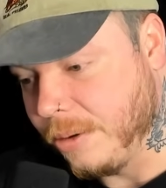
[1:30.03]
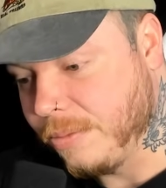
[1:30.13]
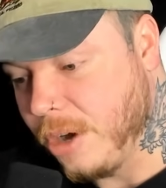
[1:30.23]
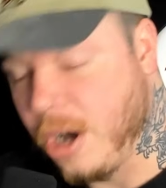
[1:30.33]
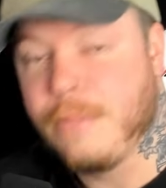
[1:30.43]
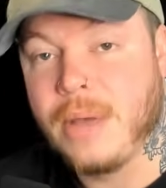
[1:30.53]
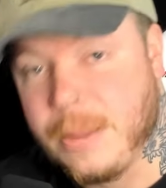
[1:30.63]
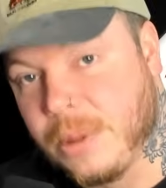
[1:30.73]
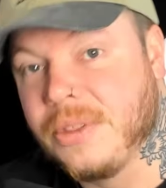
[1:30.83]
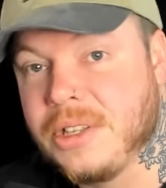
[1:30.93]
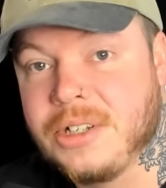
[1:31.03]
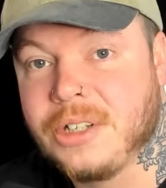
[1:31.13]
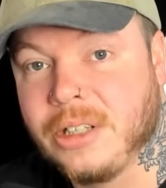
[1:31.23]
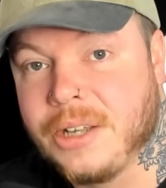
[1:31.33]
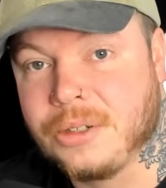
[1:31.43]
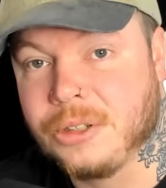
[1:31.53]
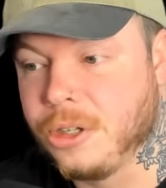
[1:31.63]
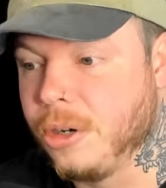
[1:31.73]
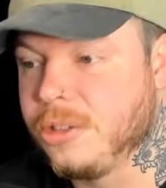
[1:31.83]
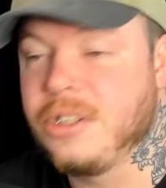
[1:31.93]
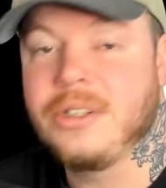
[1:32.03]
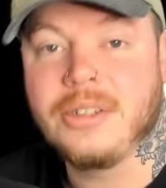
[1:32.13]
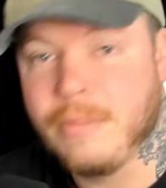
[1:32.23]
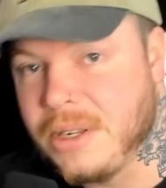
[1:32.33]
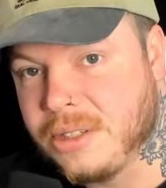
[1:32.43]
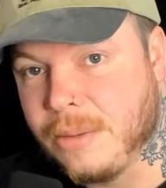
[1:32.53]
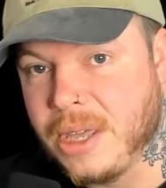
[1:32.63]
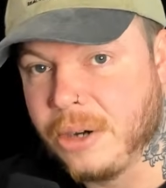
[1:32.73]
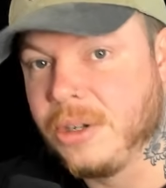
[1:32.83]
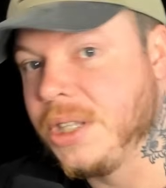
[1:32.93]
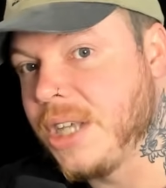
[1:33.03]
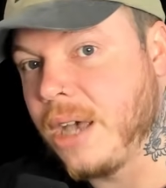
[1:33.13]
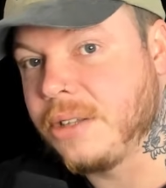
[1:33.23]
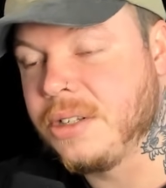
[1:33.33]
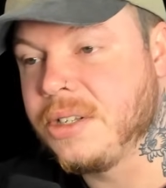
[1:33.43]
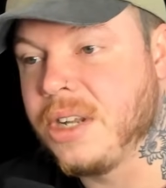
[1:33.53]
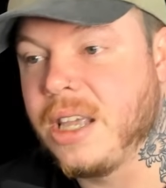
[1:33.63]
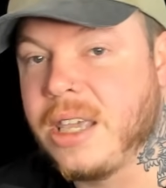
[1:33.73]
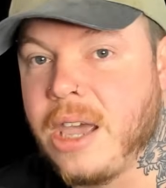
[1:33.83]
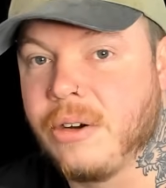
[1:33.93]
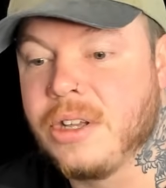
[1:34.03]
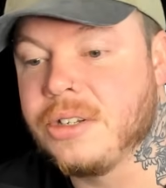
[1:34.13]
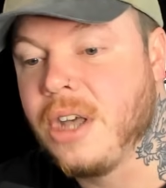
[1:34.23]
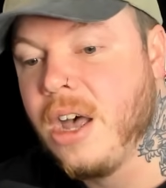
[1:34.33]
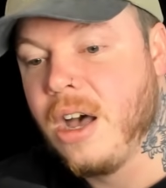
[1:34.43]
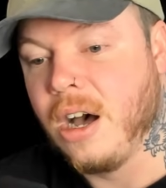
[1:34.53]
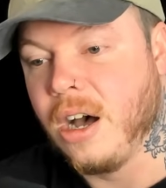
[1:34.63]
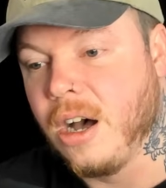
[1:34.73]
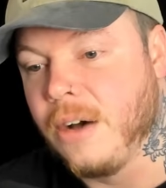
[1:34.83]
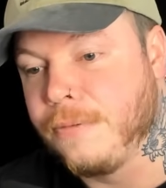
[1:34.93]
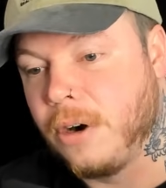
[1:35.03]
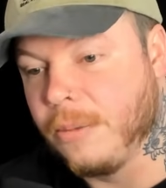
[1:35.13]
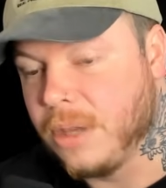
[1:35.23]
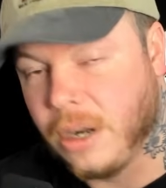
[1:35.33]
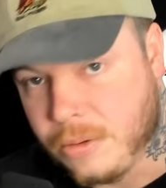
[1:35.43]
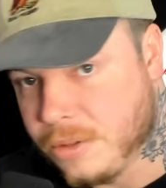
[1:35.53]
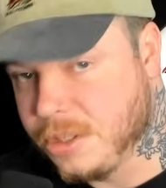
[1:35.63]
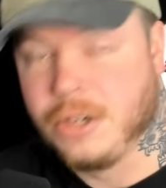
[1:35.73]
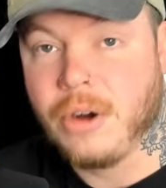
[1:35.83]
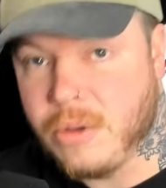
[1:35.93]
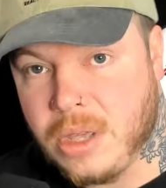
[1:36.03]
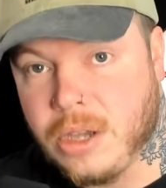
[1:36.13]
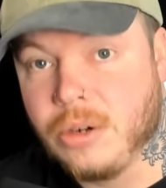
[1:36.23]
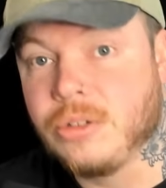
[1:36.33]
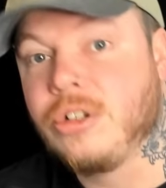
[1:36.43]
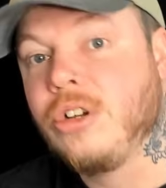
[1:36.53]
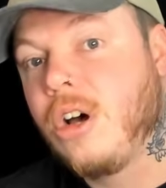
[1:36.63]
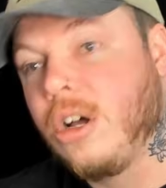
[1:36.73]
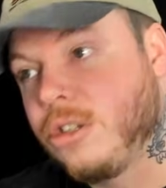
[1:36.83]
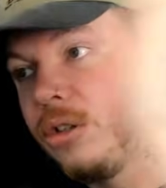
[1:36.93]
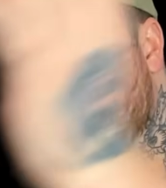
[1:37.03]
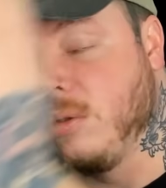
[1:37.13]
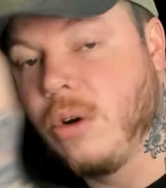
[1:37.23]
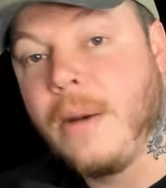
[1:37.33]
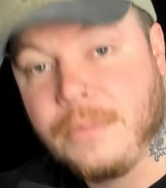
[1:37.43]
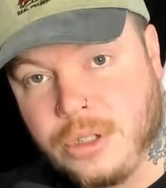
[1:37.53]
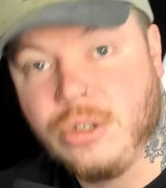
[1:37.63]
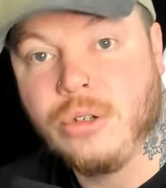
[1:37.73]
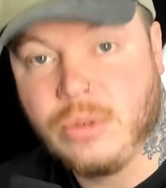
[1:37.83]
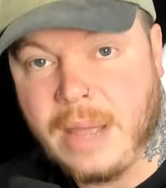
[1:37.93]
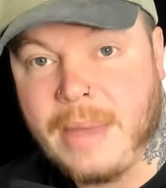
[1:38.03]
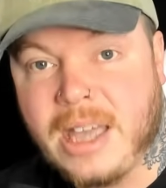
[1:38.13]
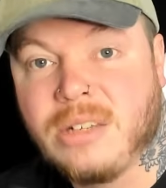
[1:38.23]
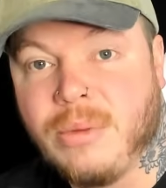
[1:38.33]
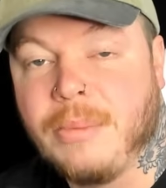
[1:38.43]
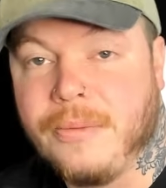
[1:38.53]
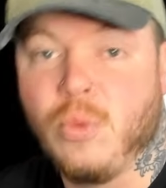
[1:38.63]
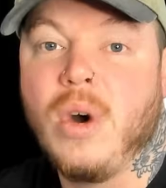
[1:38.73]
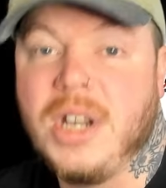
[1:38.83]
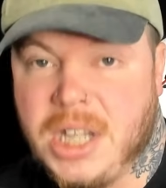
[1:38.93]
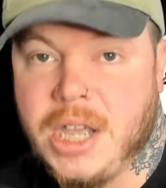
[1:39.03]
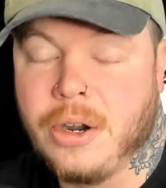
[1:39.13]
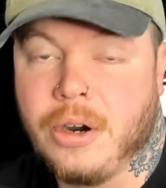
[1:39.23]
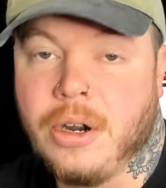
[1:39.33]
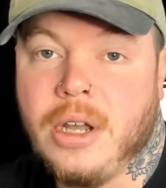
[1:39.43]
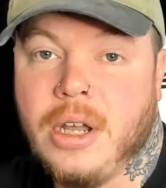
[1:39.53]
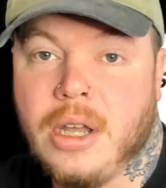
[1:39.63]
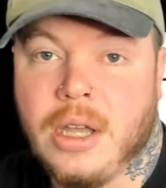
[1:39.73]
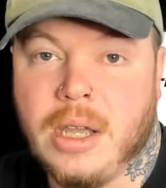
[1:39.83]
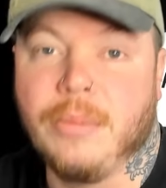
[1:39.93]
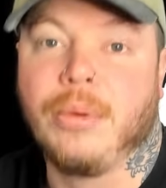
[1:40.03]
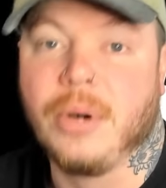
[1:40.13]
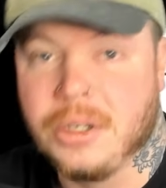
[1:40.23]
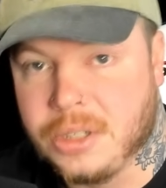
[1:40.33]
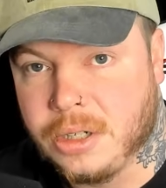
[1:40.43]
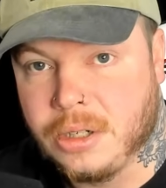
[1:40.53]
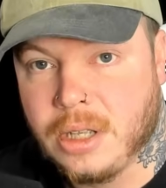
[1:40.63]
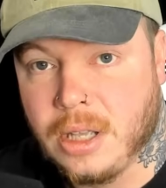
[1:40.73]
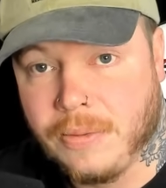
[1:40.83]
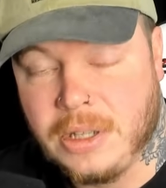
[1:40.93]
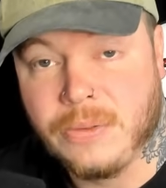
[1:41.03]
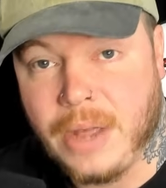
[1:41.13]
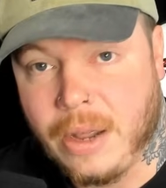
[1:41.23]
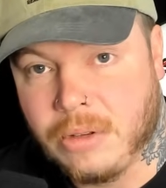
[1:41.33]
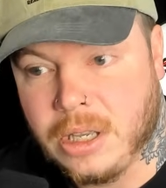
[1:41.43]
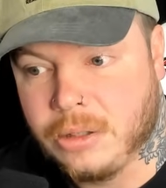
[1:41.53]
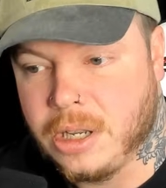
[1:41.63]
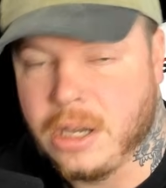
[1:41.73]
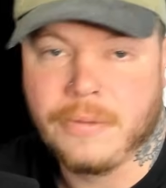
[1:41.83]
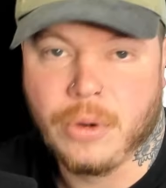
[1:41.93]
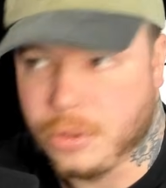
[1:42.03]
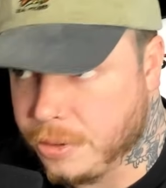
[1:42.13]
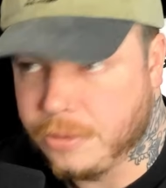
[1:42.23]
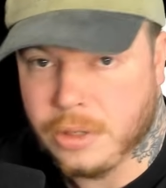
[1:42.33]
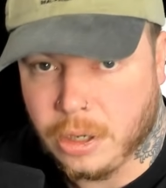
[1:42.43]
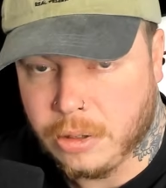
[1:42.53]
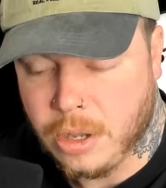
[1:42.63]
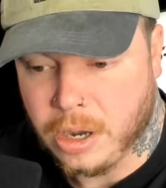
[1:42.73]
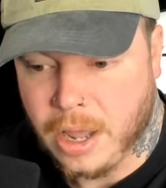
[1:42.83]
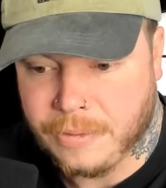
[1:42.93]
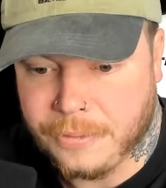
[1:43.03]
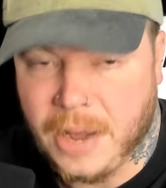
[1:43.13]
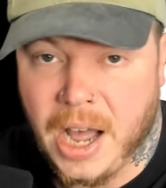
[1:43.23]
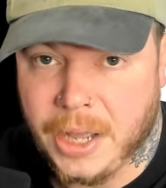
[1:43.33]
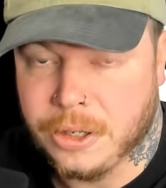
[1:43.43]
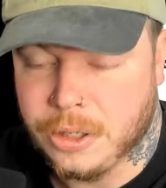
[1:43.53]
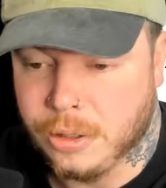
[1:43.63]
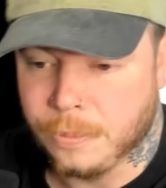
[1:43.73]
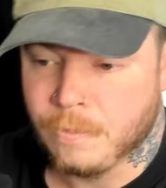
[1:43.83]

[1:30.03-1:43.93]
on paper, this is the lesser charge. This is a misdemeanor in Texas, and it carries from, 0 years to up to a maximum of 1 year in prison if he's found guilty. And of course, you can have a fine too.